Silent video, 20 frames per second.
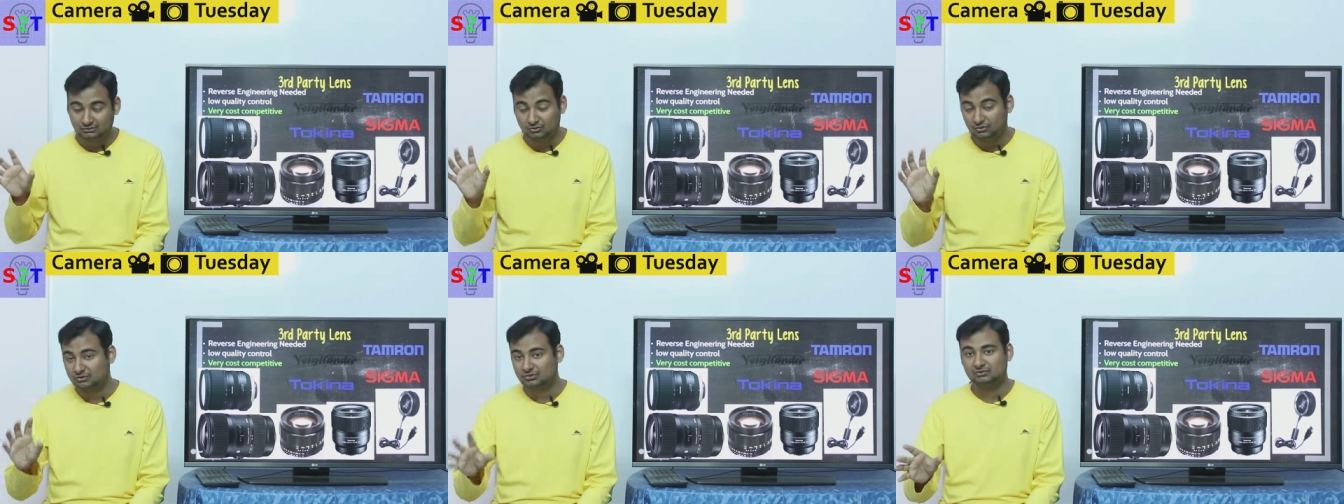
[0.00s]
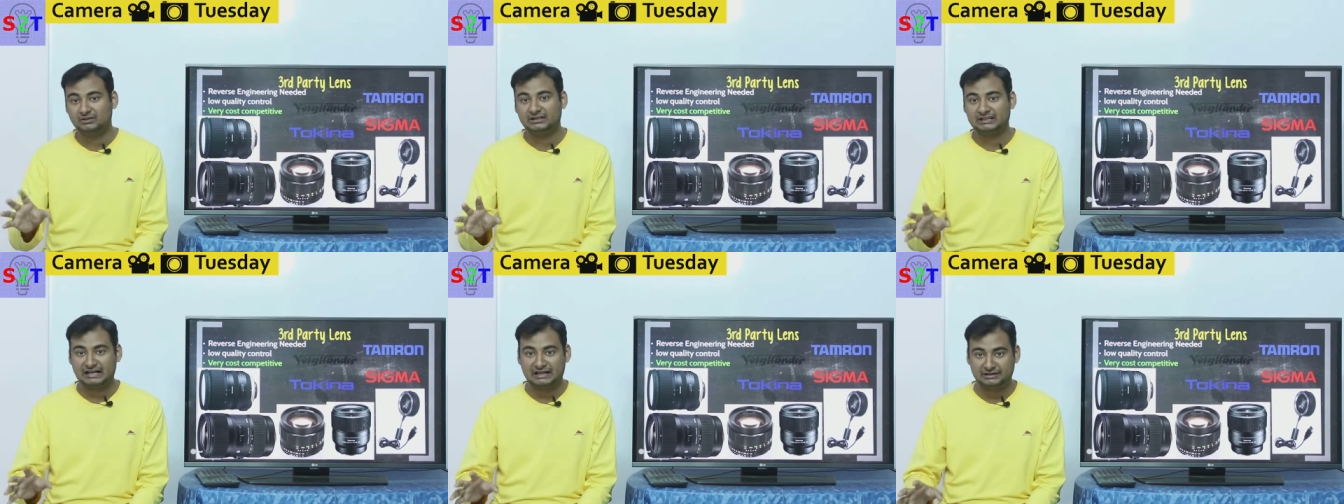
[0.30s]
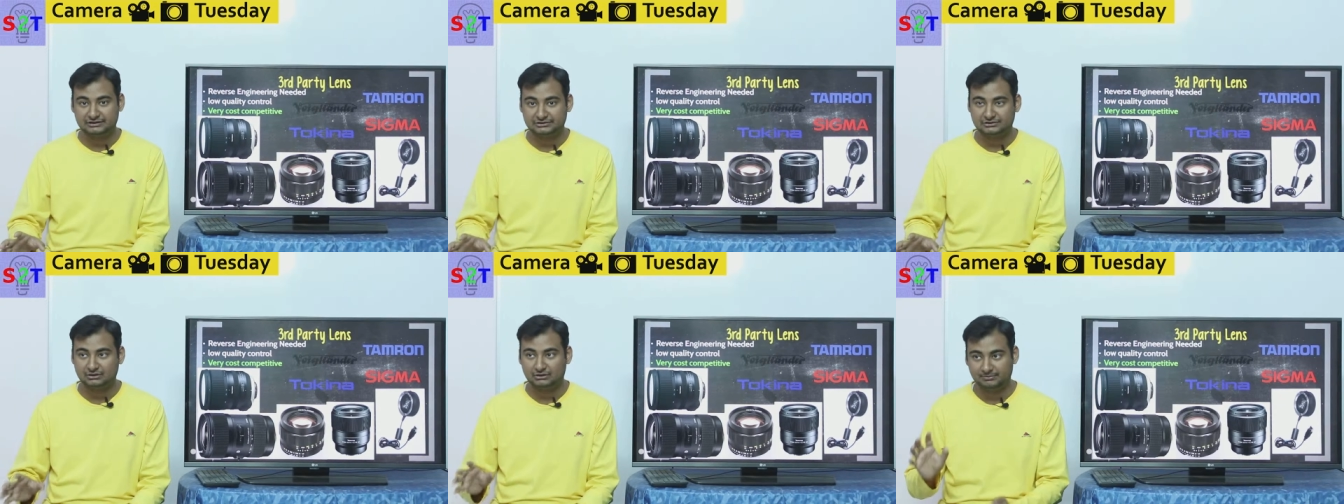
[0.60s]
go to a
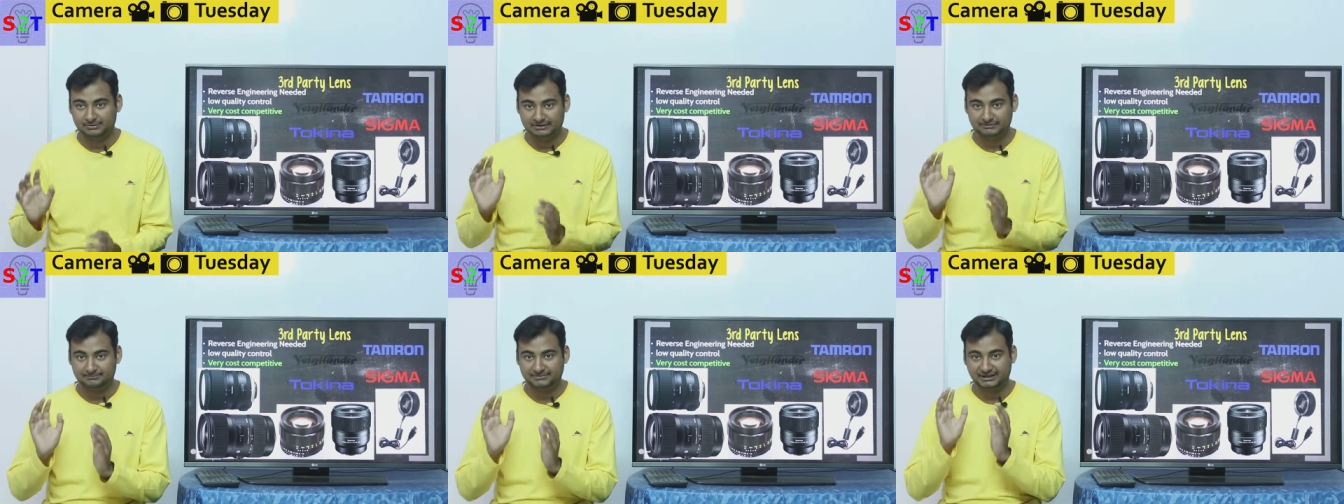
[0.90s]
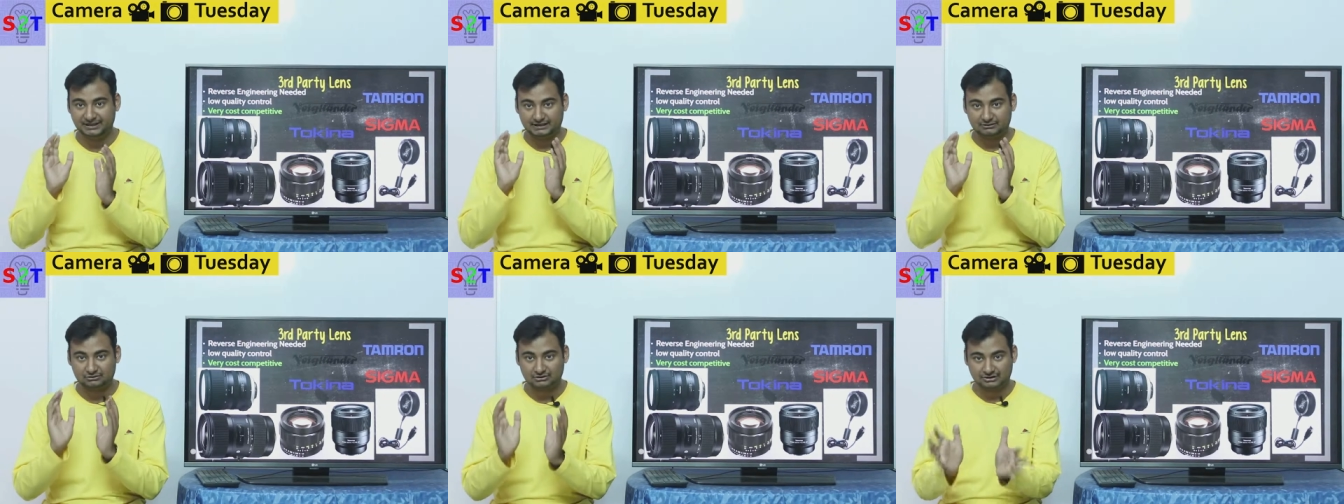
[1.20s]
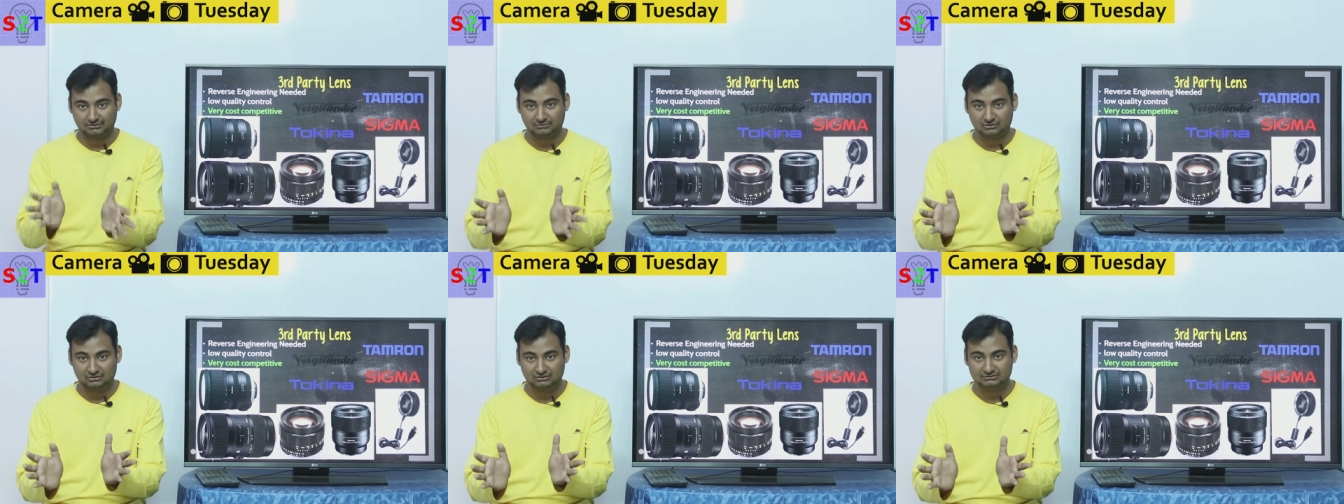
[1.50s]
canon shop and be like
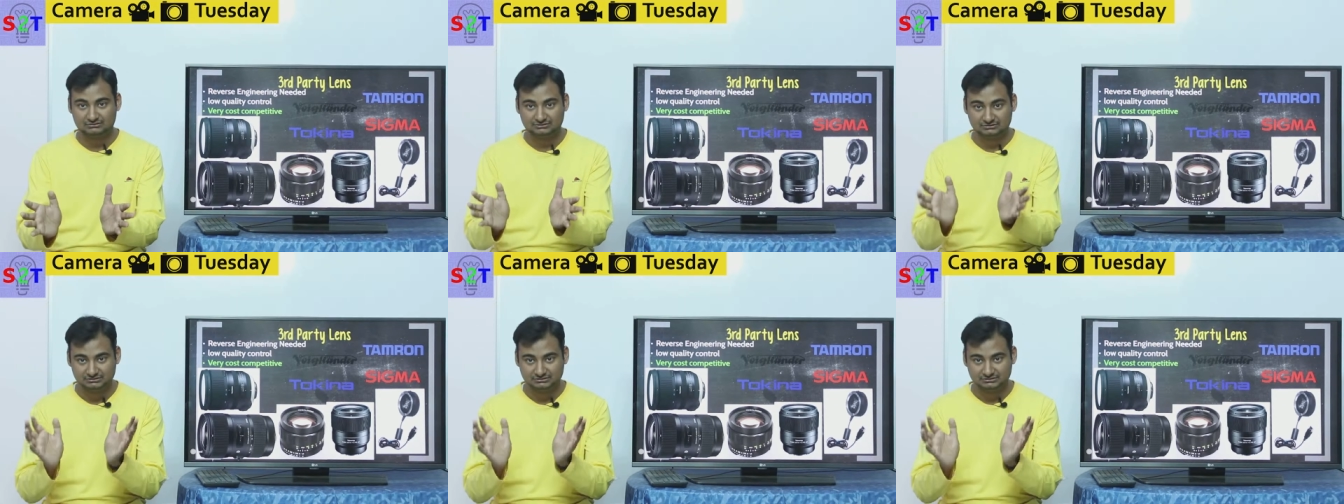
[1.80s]
okay bro